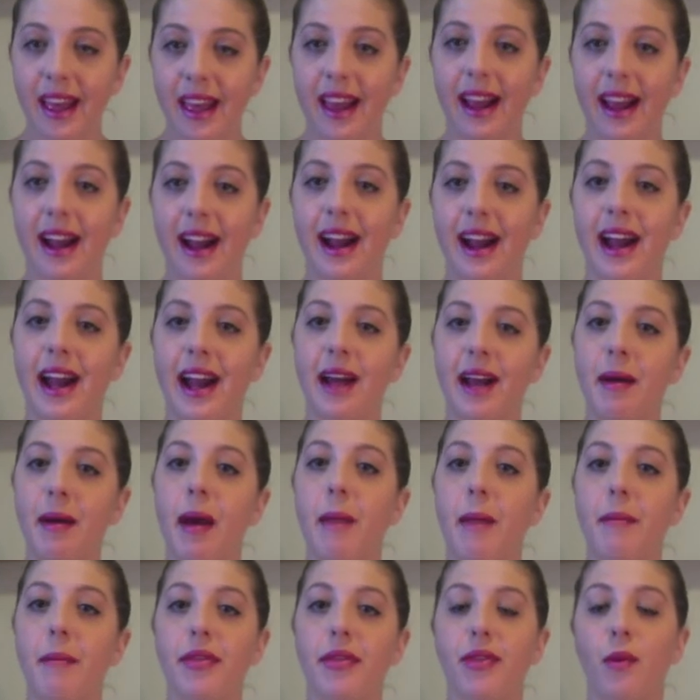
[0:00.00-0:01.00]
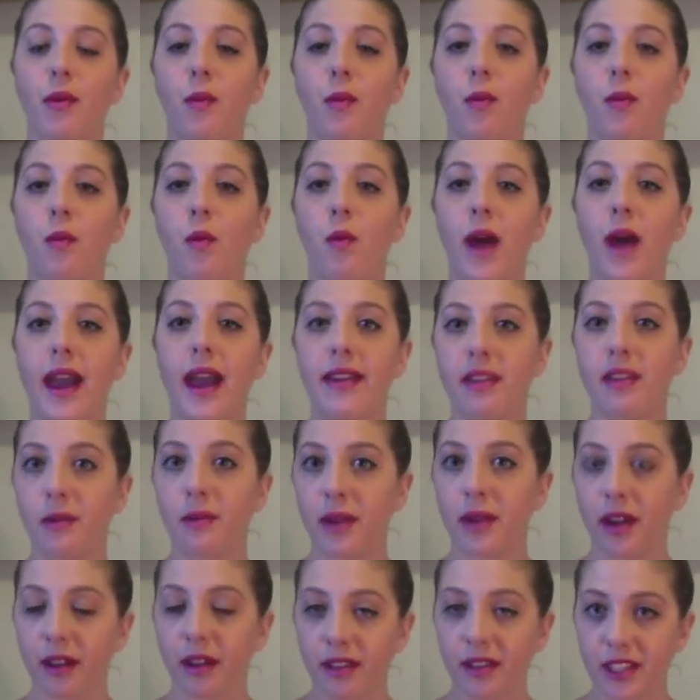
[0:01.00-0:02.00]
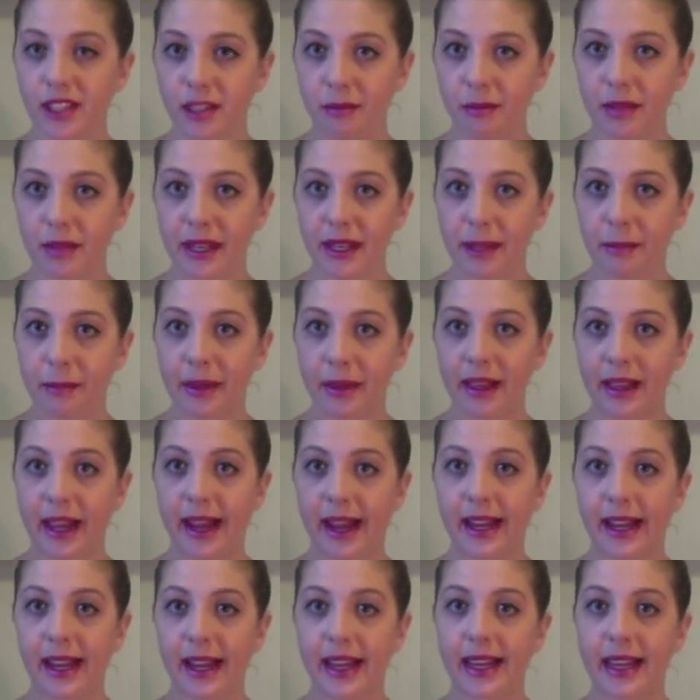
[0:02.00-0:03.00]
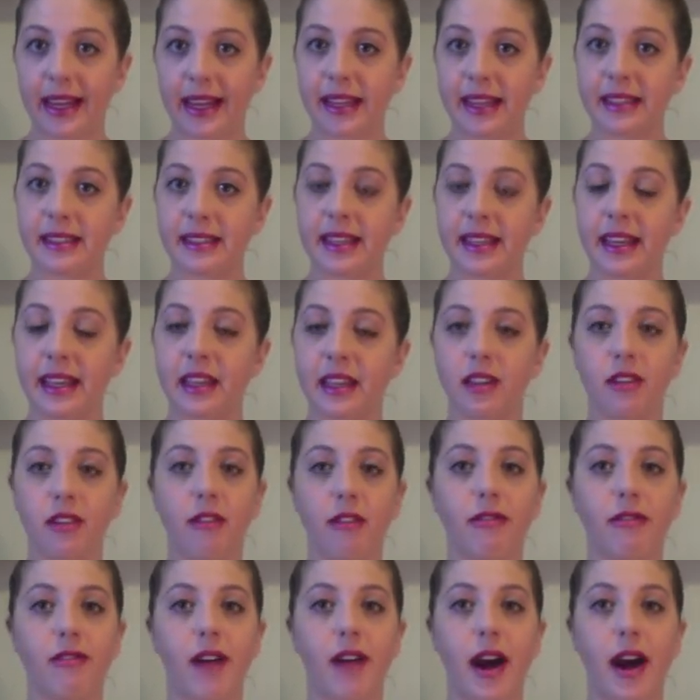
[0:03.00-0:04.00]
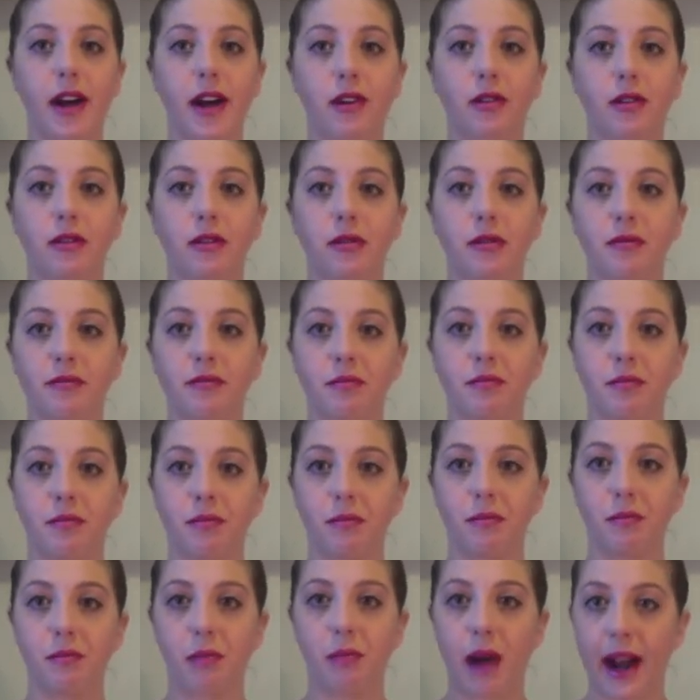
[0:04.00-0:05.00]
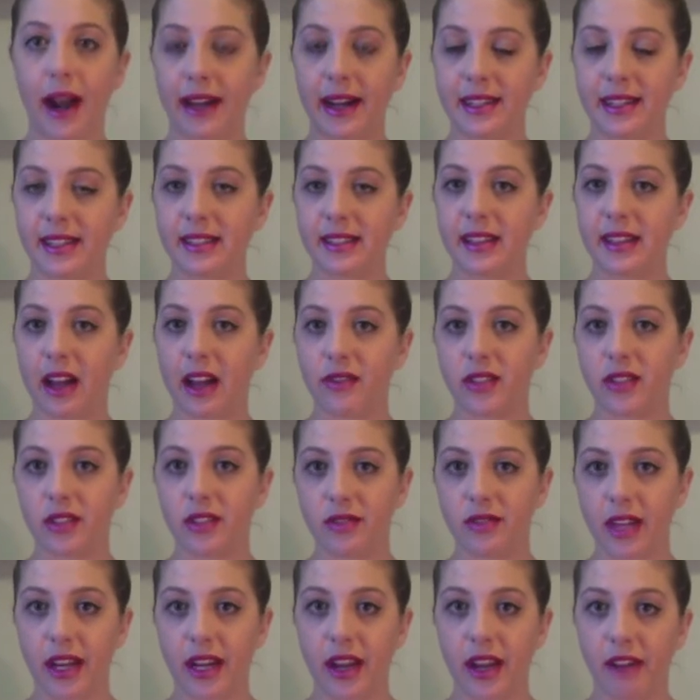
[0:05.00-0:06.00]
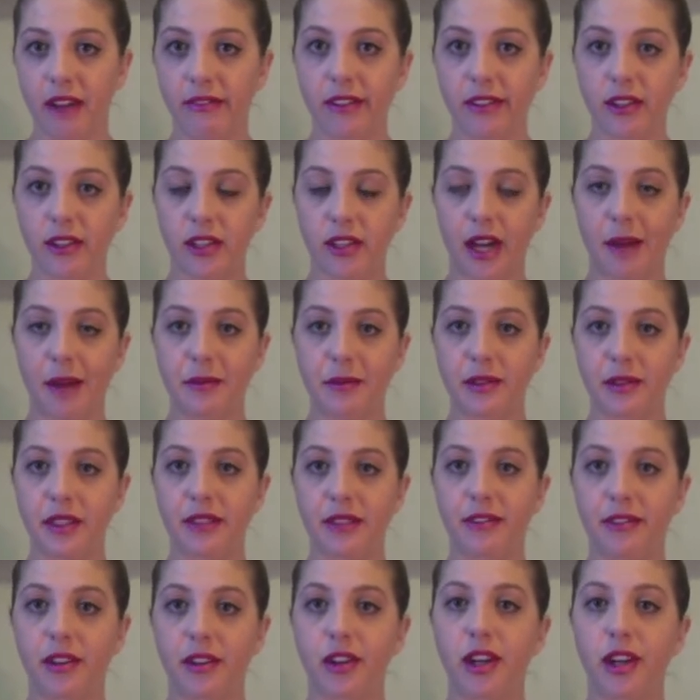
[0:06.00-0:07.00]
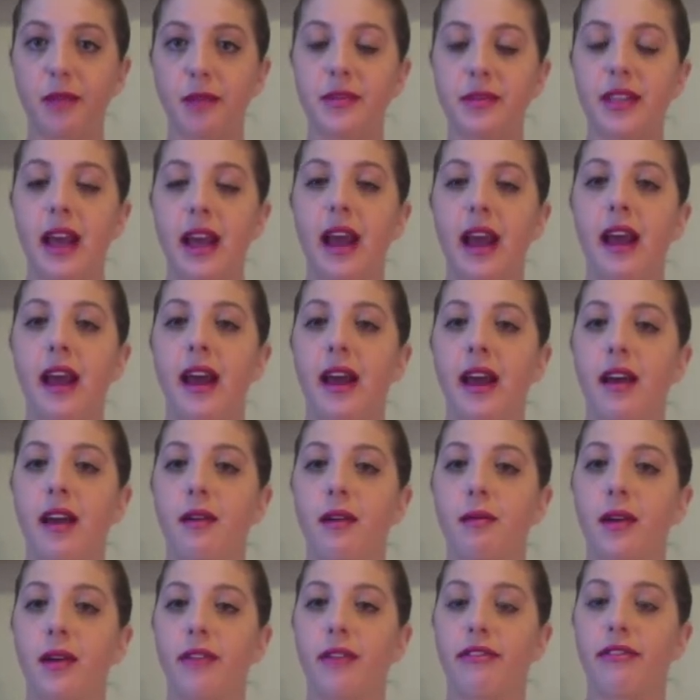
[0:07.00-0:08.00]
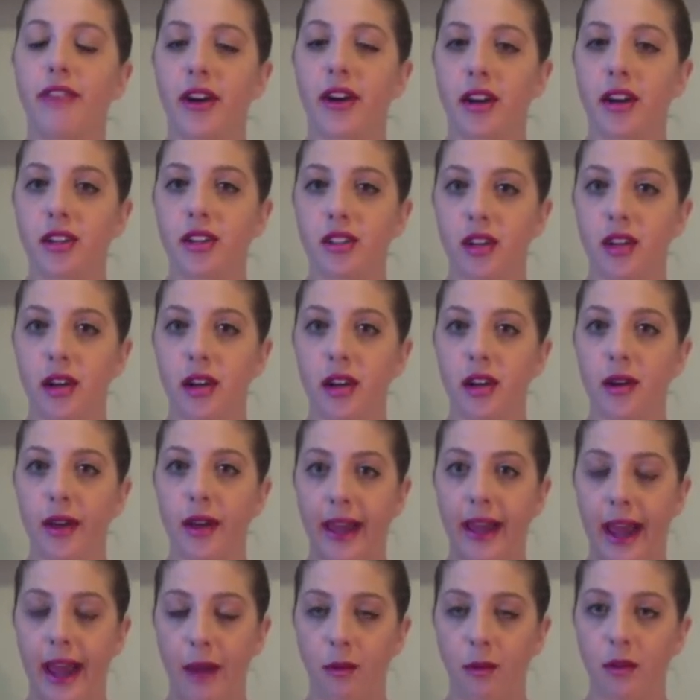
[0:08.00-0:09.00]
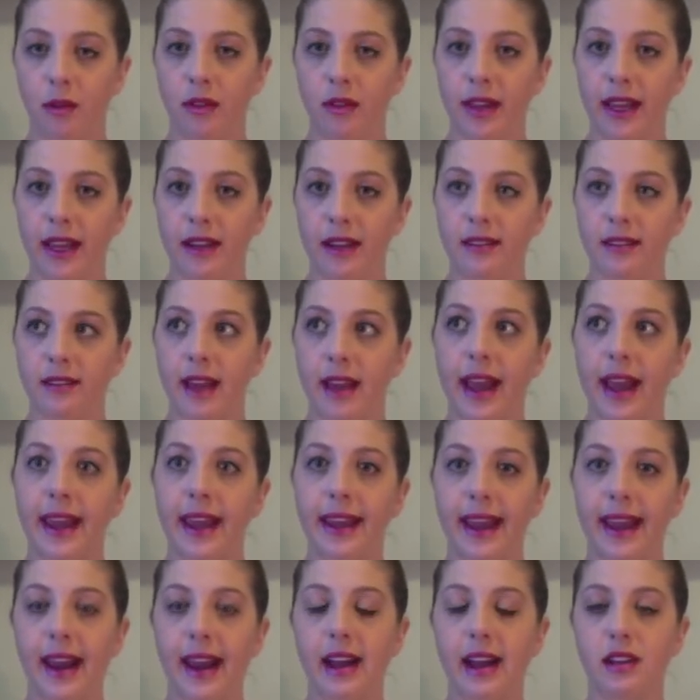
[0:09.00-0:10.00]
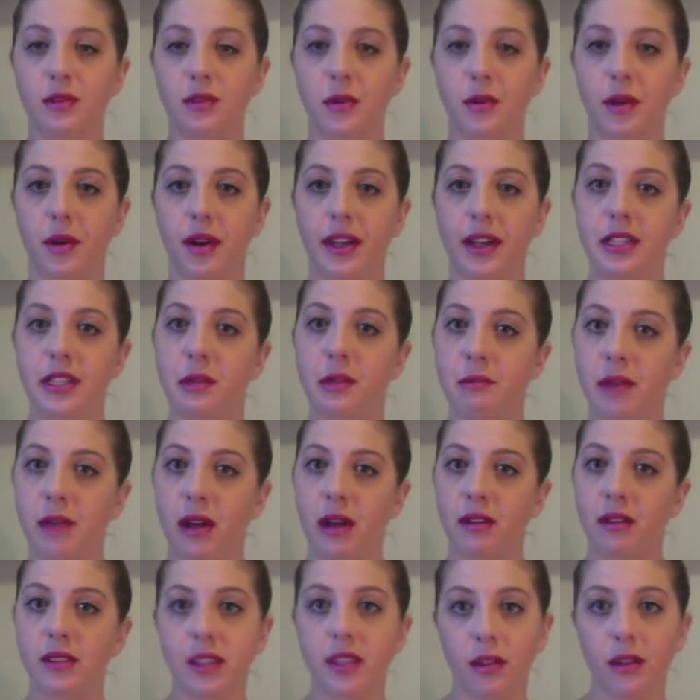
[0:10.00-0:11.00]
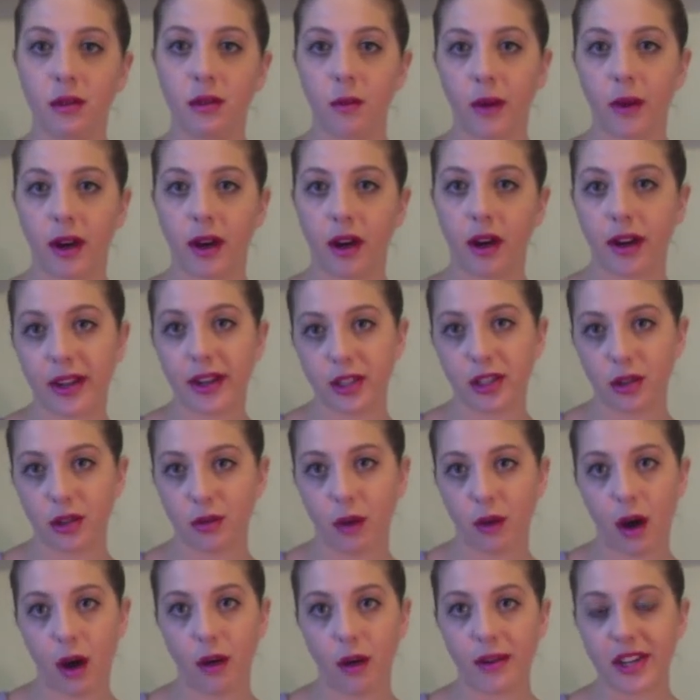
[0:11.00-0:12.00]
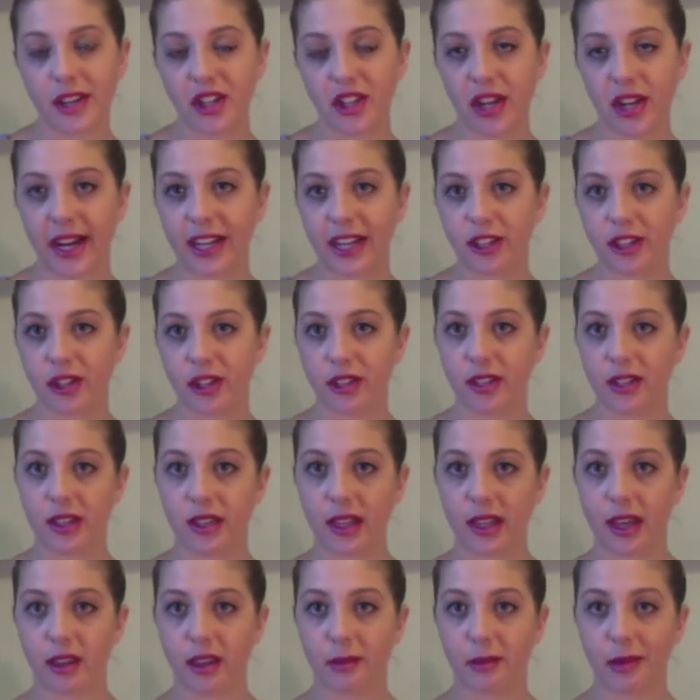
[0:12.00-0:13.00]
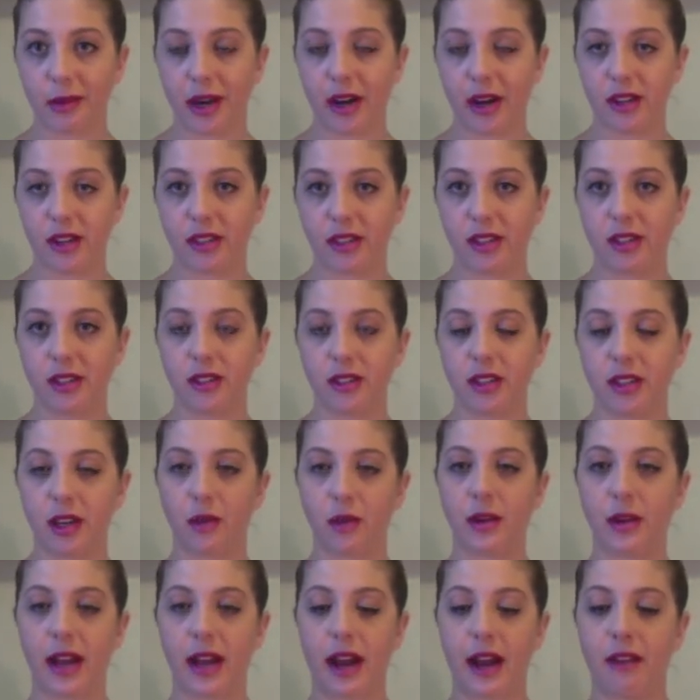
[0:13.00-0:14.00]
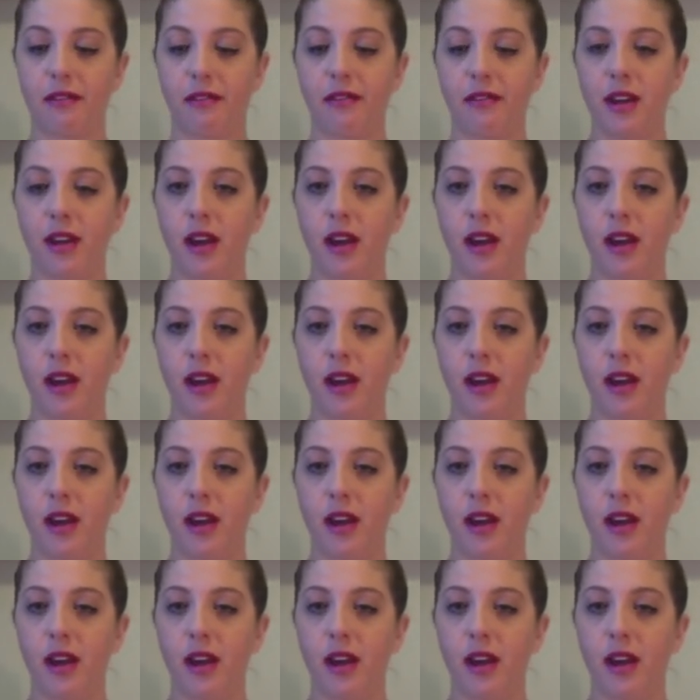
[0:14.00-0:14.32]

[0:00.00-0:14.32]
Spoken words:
But the way that we're going to manipulate it is in your final practice, after you've done it a few times in different groups, we'd focus on, okay, well, in 8 counts, we're going to melt and we're going to grow and change into the other person. So you would have